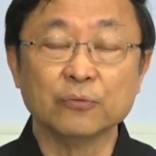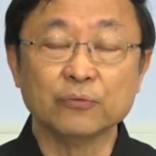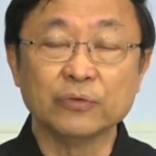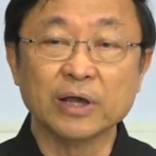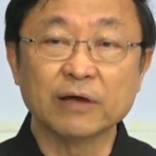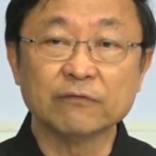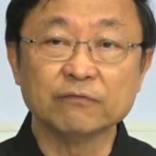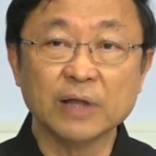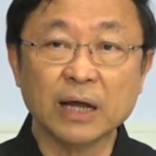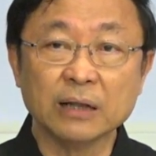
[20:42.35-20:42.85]

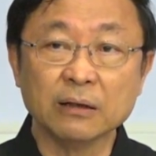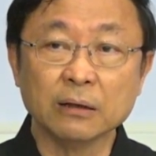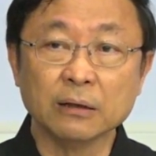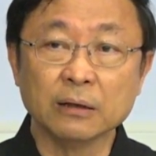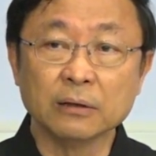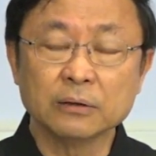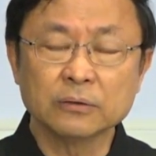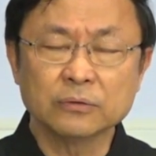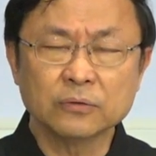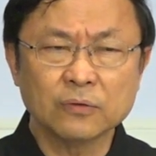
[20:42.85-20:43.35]
We have
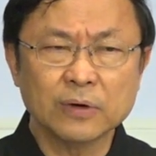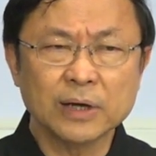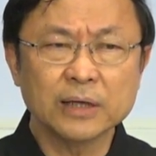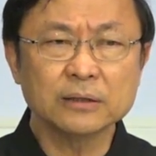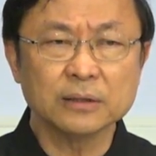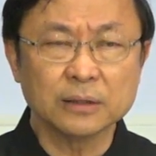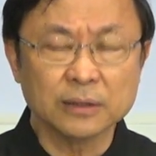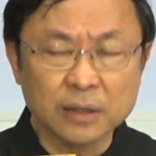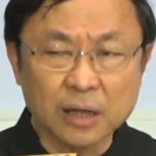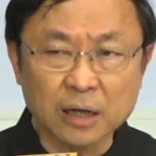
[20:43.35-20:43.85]
done
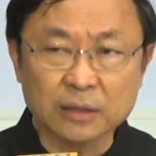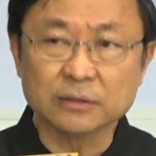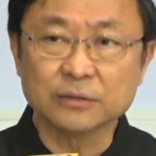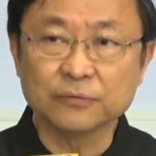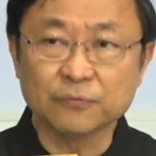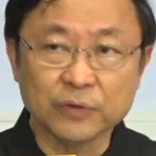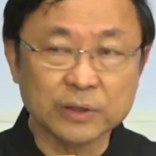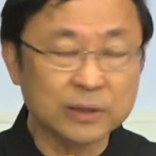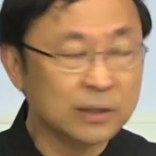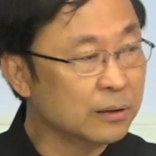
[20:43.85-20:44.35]
quite a
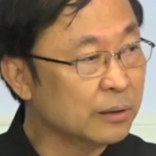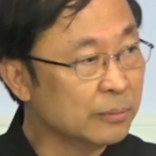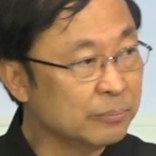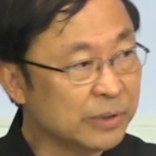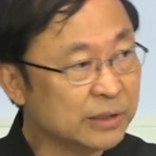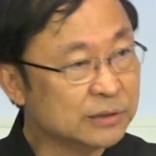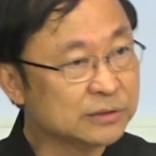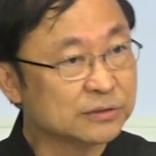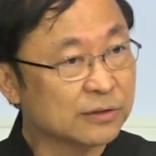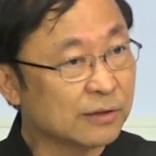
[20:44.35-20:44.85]
lot with the
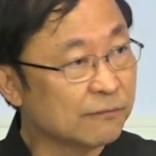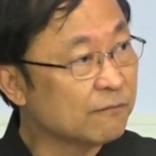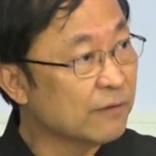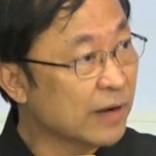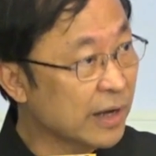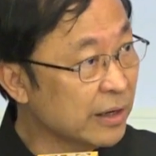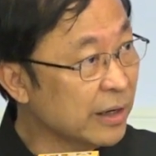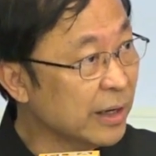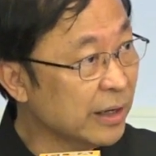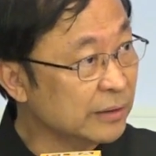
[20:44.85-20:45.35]
Minister of
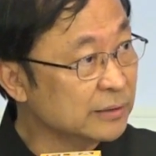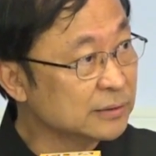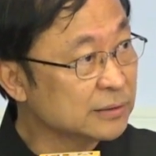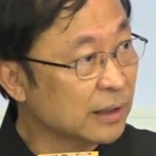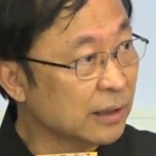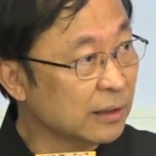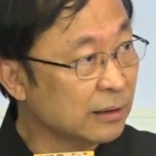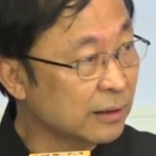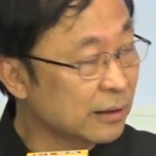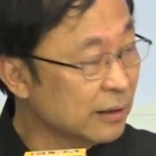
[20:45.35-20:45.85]
Finance,
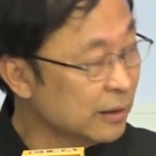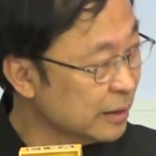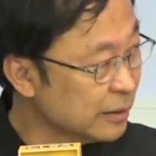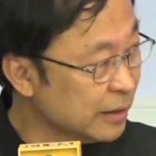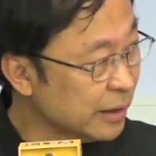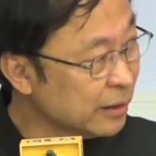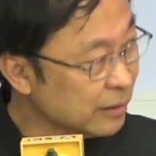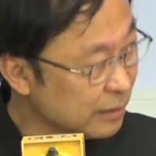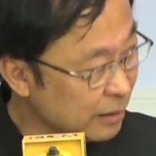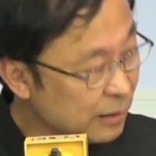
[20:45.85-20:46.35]
and I
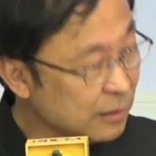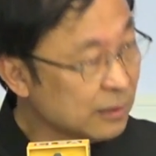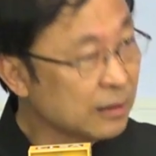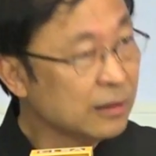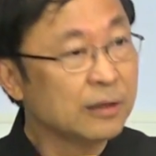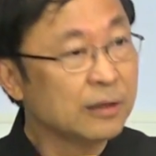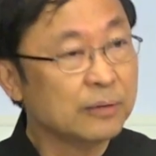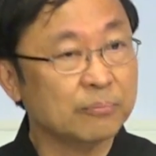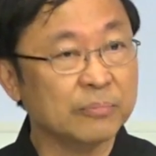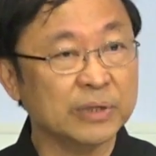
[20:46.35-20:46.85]
think
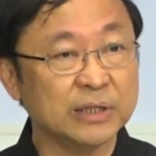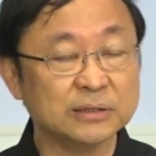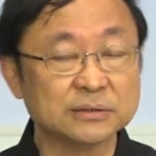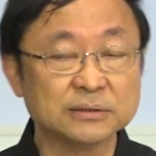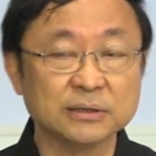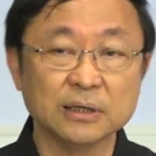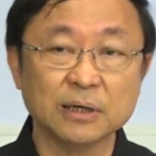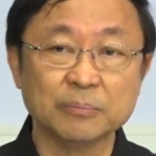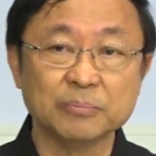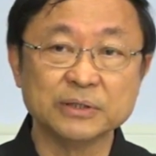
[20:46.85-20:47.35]

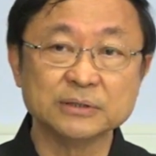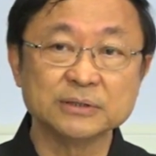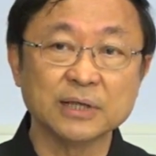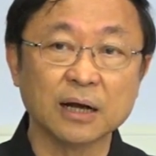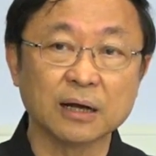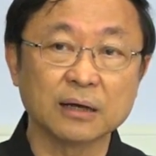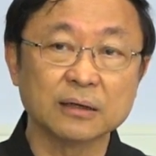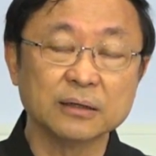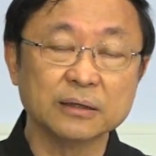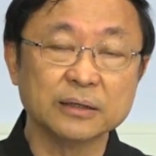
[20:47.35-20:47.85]
Minister
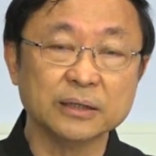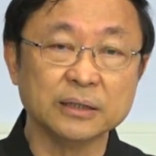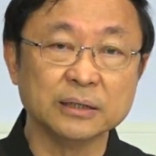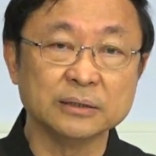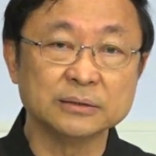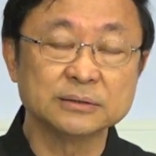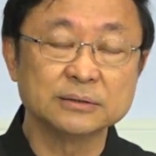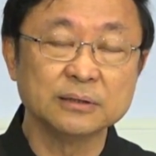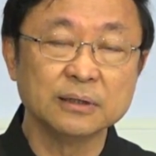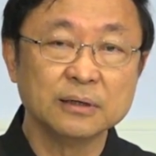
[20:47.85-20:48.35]
Pisak
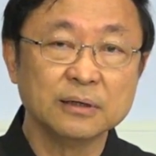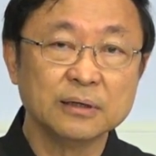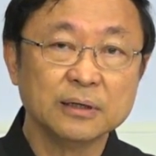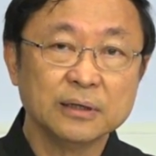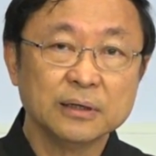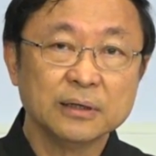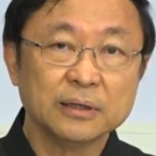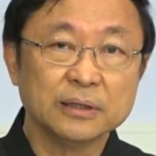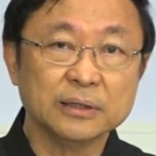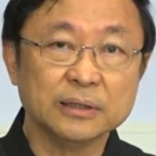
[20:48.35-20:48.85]

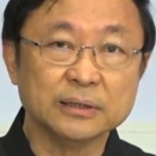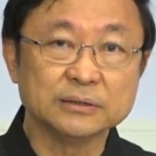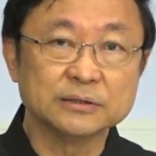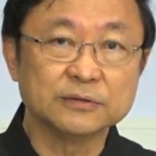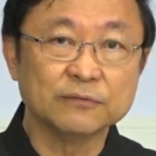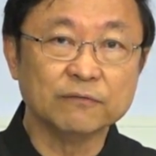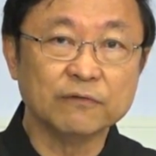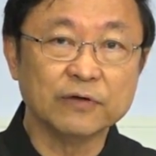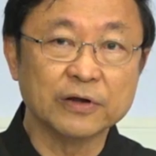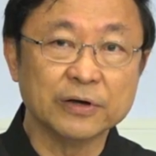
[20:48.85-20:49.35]
is
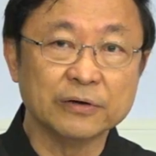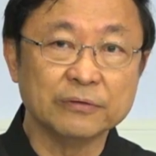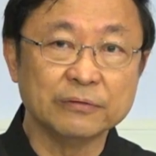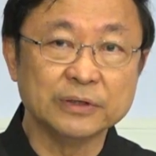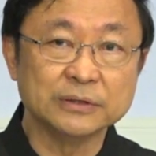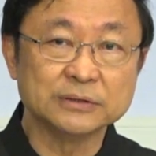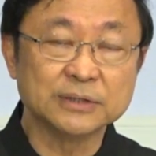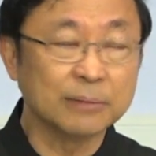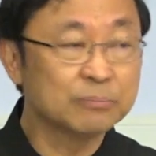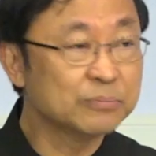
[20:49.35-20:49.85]
very
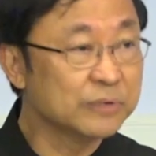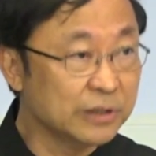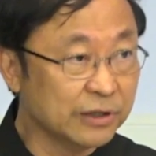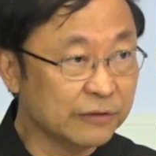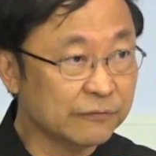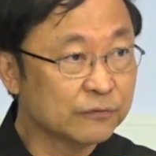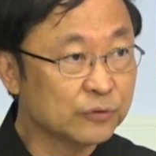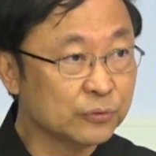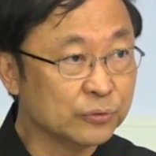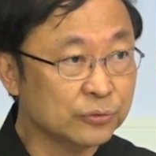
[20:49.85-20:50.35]

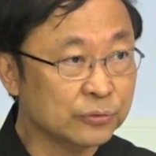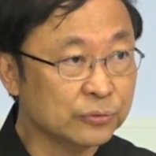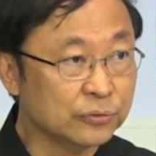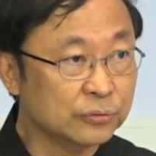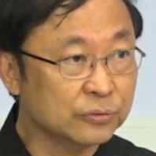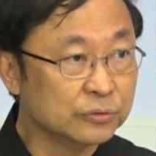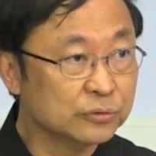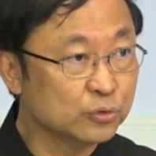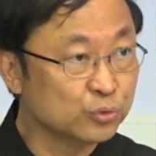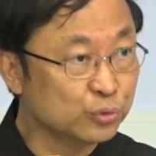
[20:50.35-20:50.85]
receptive
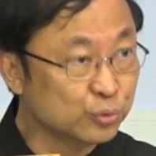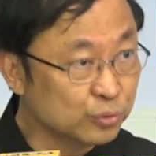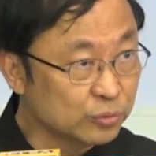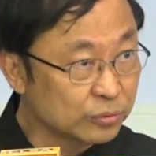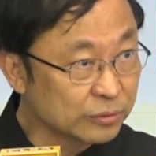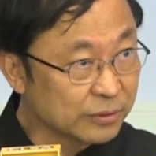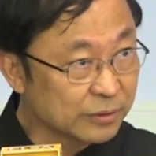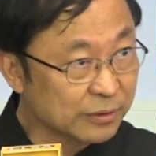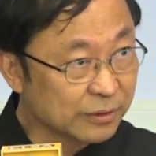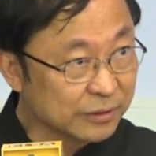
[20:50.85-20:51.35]

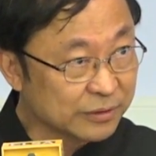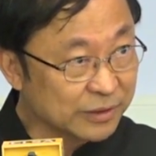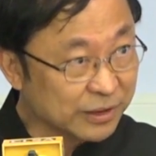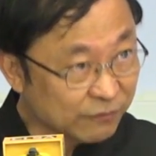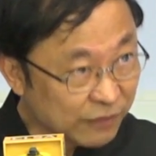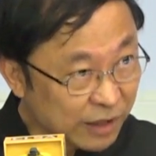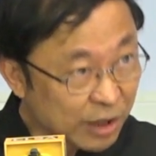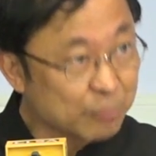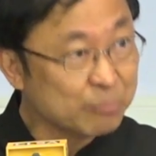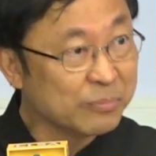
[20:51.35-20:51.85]
to
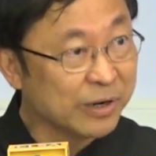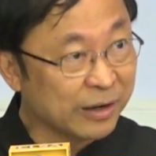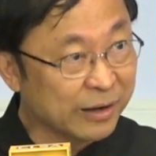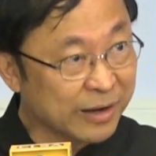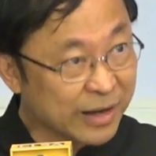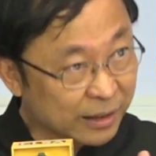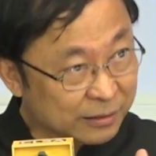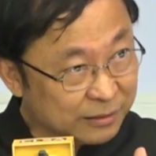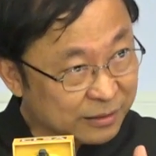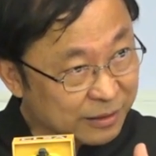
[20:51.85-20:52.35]

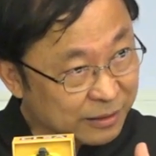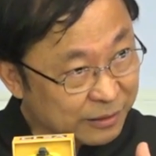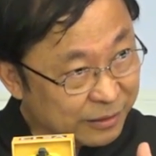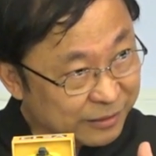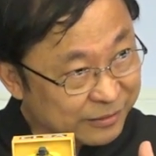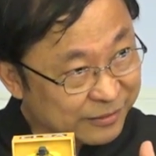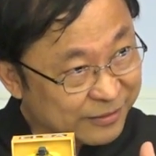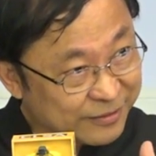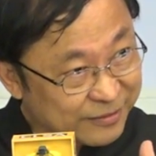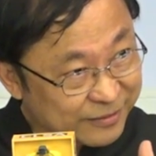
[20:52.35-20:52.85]
development
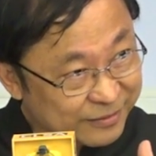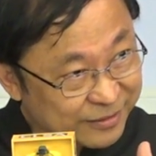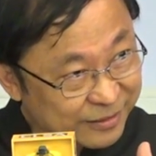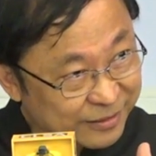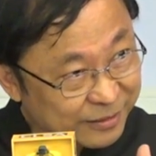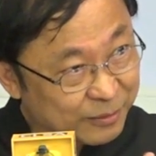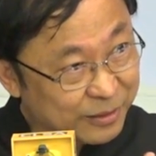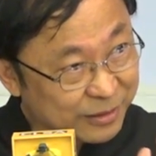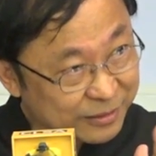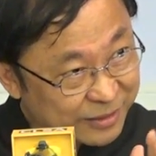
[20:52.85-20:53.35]

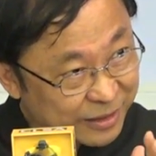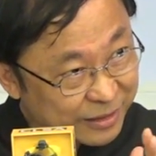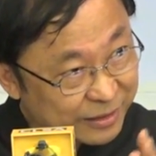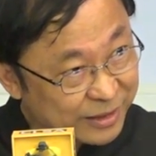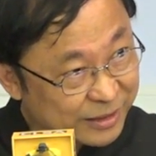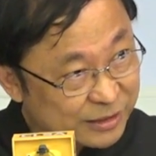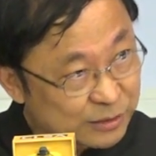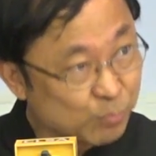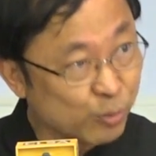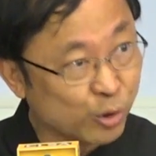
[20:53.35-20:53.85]
in
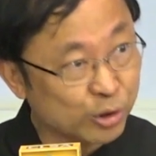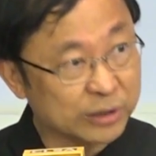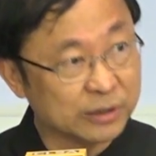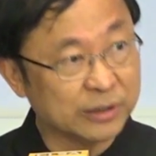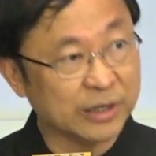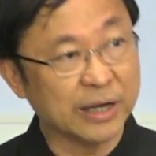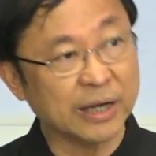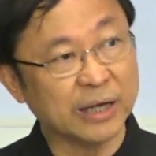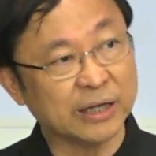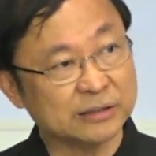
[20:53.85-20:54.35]
this
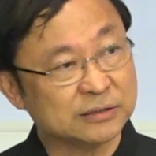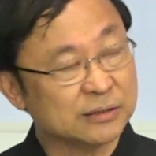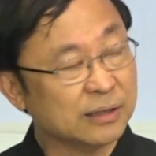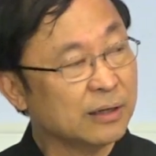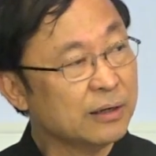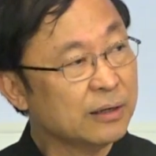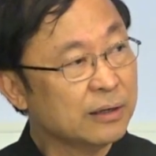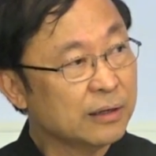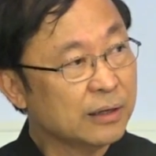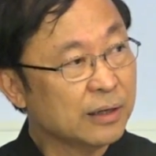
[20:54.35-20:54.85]
modern age,
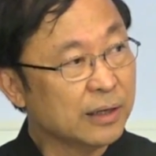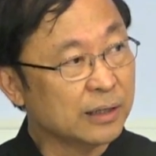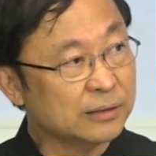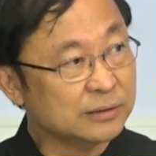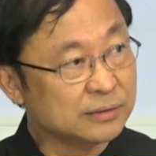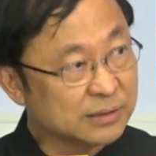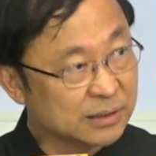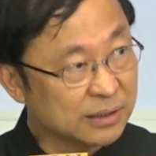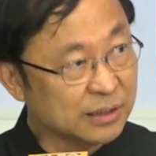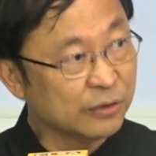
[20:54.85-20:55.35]

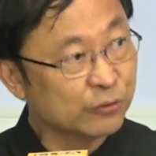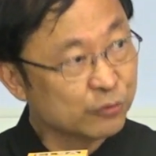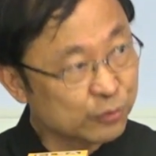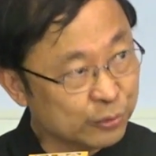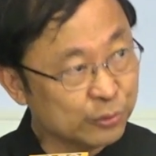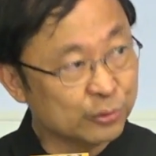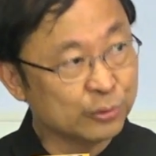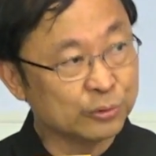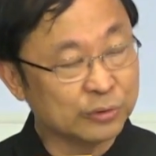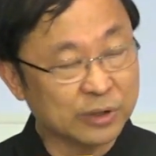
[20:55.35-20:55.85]
and see
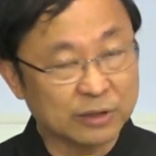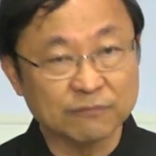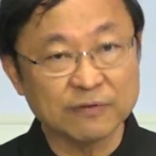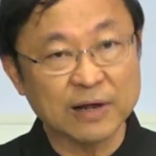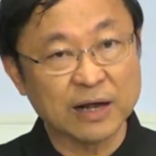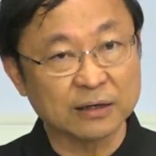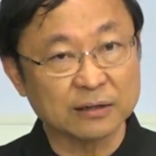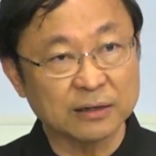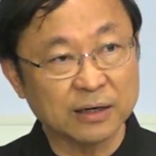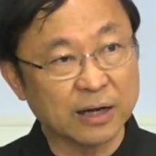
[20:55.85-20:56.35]
through the
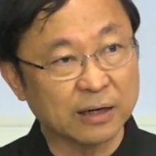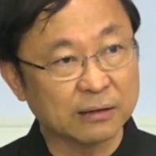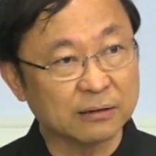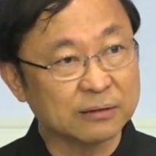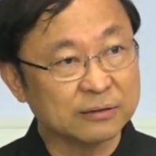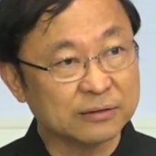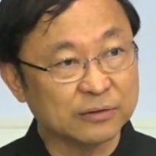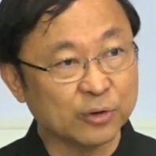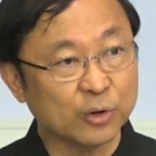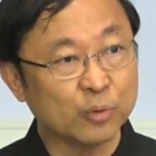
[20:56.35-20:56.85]
fact that
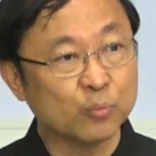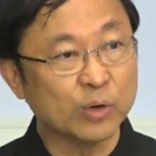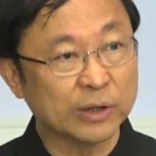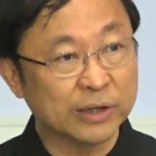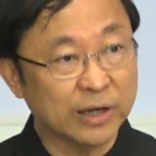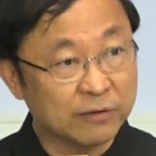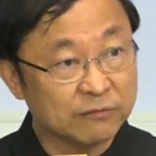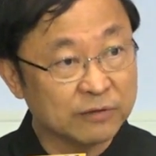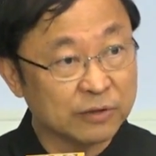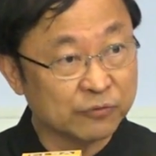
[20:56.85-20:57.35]

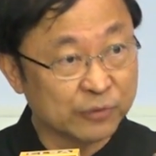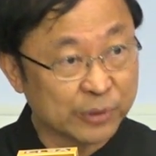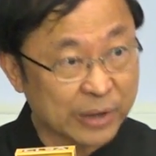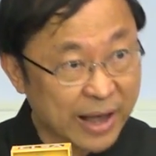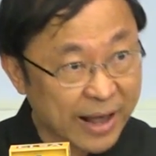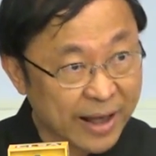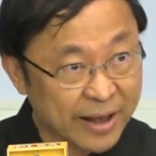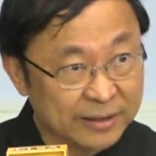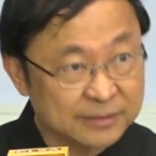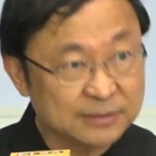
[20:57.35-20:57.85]
whatever we
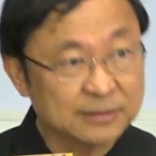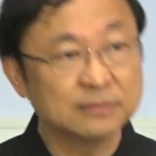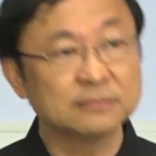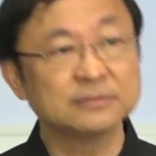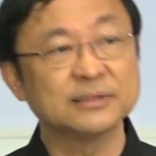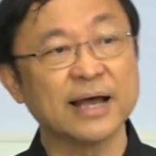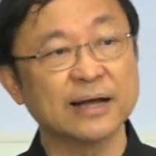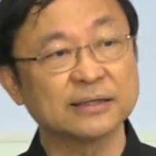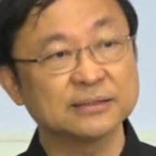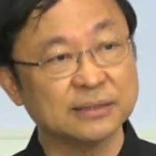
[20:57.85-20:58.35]

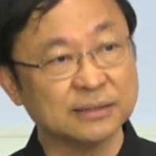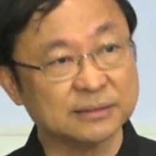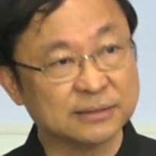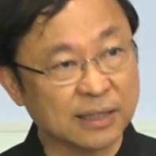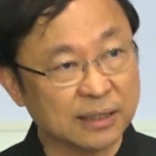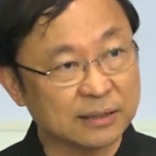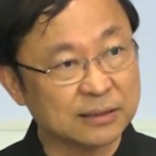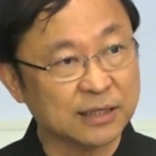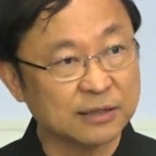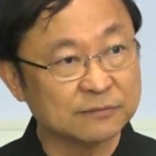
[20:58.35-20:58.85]
ask, tax
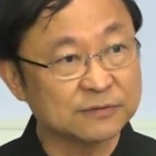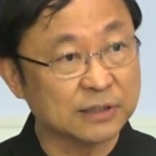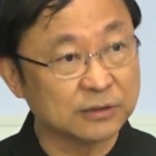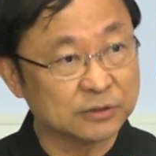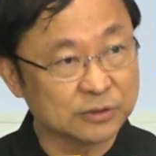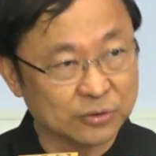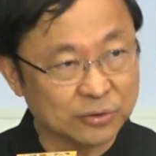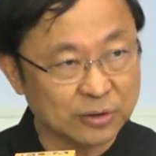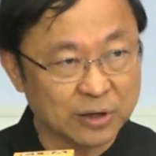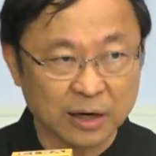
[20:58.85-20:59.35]
incentives
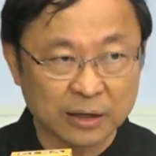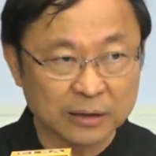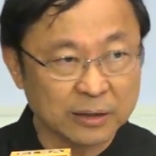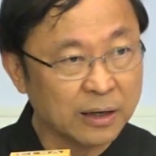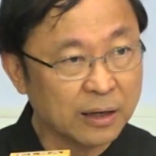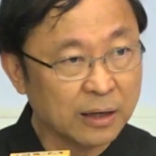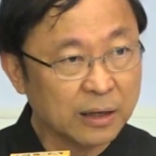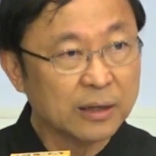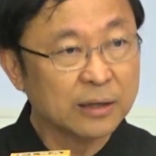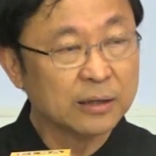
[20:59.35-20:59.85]
and so on,
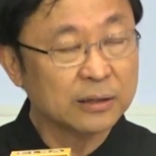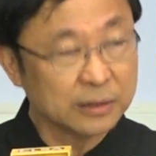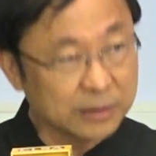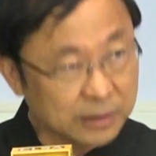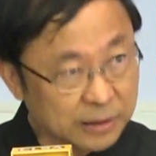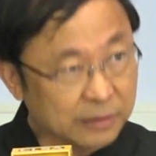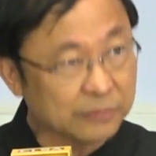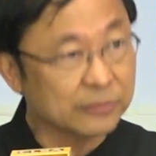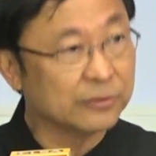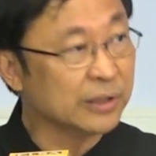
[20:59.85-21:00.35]

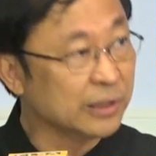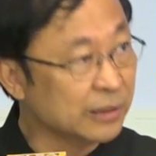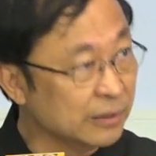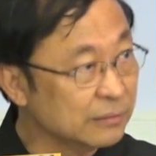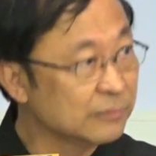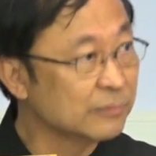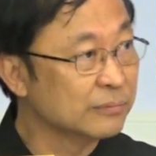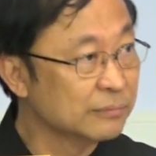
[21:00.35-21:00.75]
he agreed